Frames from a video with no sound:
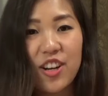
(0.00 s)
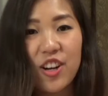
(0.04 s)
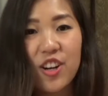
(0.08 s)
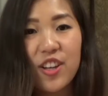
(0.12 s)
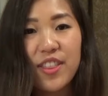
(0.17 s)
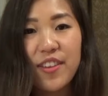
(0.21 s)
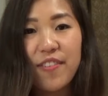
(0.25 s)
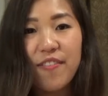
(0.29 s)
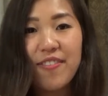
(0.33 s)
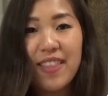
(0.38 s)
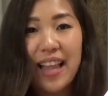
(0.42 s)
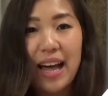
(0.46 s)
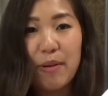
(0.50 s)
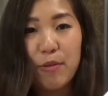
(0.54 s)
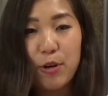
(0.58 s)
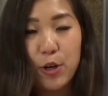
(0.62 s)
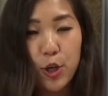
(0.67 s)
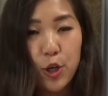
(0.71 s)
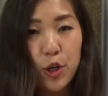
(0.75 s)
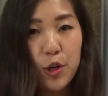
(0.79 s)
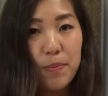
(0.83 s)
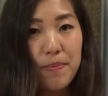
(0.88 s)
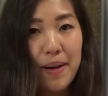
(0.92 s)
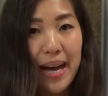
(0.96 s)
are the flower
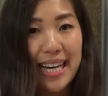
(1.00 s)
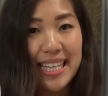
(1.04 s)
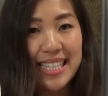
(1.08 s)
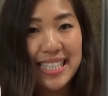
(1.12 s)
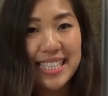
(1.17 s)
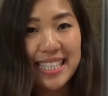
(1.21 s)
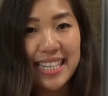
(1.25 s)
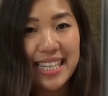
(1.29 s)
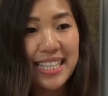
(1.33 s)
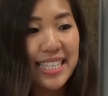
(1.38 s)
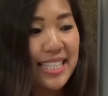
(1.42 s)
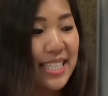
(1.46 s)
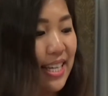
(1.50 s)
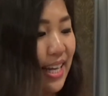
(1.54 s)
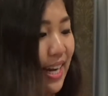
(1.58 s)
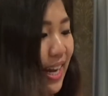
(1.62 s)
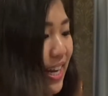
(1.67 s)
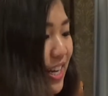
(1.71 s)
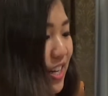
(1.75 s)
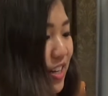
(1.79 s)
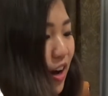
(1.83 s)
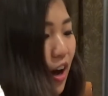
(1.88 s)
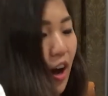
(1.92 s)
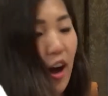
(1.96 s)
girl baskets that
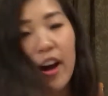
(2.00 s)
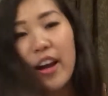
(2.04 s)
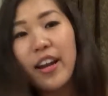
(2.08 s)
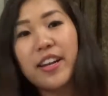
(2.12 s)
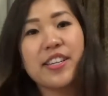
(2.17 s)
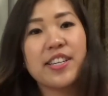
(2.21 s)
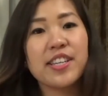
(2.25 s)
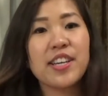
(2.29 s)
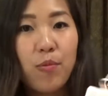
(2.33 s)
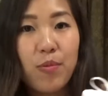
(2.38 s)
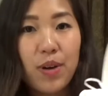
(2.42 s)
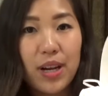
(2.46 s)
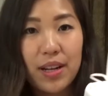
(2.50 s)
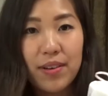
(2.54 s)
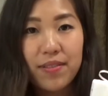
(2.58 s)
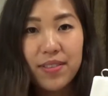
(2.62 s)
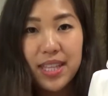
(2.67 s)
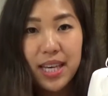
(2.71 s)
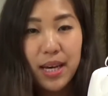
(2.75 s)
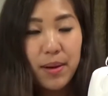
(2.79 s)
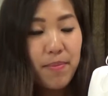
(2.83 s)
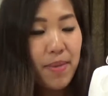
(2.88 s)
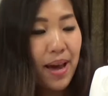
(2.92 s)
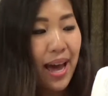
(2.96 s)
I got. One of
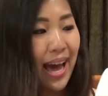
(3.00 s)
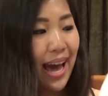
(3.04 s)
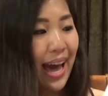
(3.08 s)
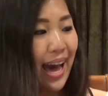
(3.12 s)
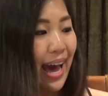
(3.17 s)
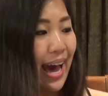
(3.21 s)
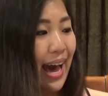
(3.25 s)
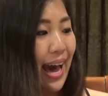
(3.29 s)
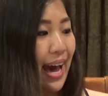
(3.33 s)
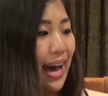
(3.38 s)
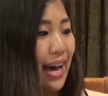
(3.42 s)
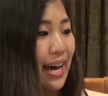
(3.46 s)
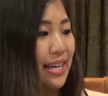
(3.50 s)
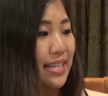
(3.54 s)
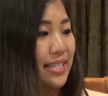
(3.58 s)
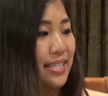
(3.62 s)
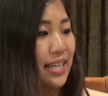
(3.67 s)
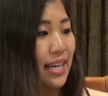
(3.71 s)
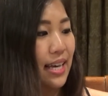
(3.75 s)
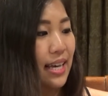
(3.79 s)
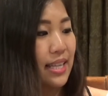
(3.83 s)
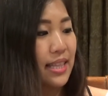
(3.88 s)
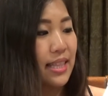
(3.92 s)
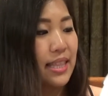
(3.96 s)
them
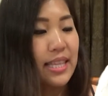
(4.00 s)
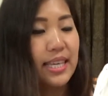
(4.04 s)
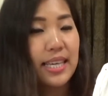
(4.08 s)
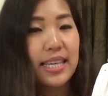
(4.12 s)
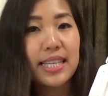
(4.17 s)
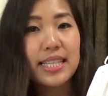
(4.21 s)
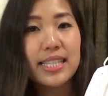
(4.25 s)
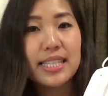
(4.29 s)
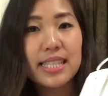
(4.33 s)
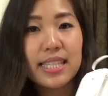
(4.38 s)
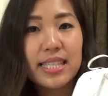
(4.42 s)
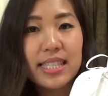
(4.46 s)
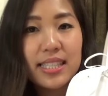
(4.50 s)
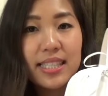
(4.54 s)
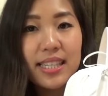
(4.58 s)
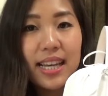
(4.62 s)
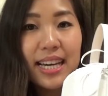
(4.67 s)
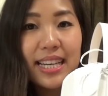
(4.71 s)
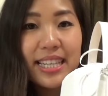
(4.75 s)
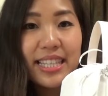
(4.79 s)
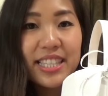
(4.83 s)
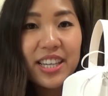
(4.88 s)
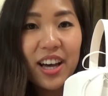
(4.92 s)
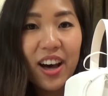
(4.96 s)
has these
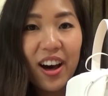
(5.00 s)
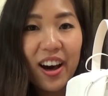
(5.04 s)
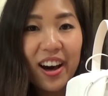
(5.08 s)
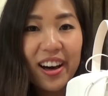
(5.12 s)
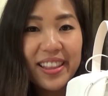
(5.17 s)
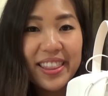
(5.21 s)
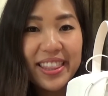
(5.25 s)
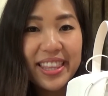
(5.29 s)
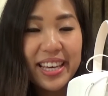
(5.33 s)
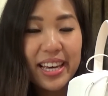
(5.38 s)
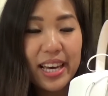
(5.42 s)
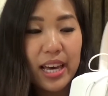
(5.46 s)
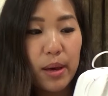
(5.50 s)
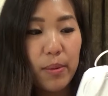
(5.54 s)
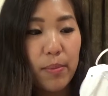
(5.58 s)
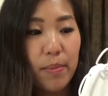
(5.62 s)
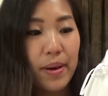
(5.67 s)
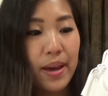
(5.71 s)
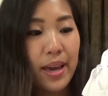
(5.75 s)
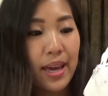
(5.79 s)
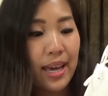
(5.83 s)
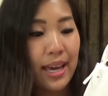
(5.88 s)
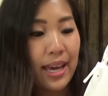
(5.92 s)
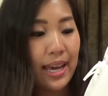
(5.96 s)
studs on them
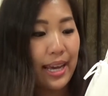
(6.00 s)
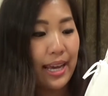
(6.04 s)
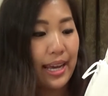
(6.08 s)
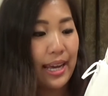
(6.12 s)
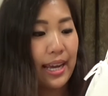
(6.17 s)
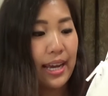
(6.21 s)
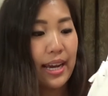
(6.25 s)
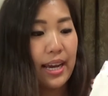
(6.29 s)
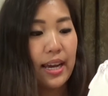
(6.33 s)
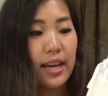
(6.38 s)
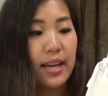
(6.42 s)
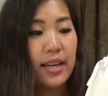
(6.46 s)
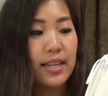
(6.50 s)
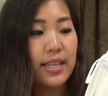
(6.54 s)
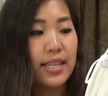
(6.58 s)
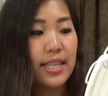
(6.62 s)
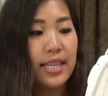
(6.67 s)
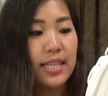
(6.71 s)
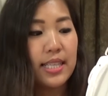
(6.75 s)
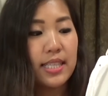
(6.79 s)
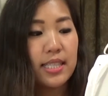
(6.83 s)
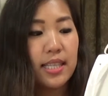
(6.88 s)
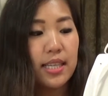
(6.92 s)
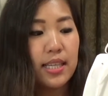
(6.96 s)
and
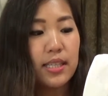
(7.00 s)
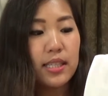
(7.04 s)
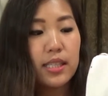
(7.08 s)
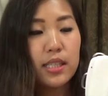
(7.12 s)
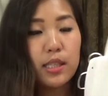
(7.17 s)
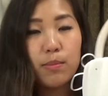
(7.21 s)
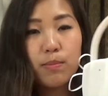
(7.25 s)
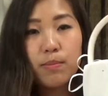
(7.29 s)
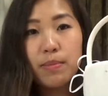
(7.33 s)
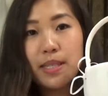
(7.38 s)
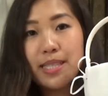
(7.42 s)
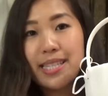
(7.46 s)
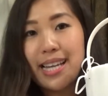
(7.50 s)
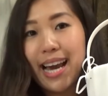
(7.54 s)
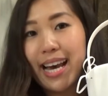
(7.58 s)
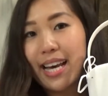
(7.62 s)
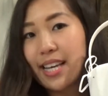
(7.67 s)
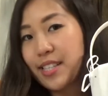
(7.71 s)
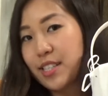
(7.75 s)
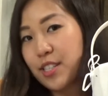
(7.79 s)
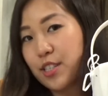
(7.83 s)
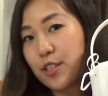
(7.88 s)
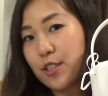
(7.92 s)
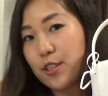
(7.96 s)
these
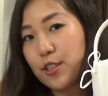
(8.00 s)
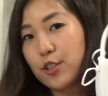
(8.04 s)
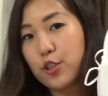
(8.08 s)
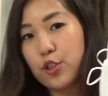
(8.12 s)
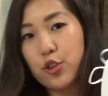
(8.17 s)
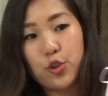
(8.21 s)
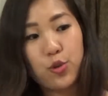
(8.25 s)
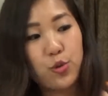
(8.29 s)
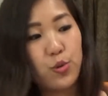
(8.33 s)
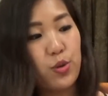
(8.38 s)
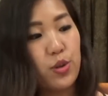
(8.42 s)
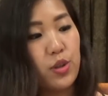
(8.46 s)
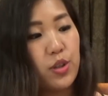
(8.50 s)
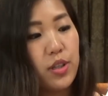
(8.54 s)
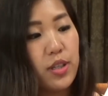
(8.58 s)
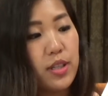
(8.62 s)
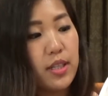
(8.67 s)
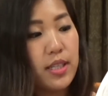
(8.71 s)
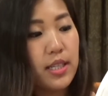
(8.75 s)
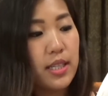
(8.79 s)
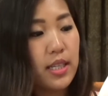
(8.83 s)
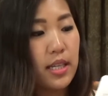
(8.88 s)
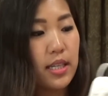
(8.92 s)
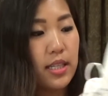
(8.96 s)
bedazzled jewels.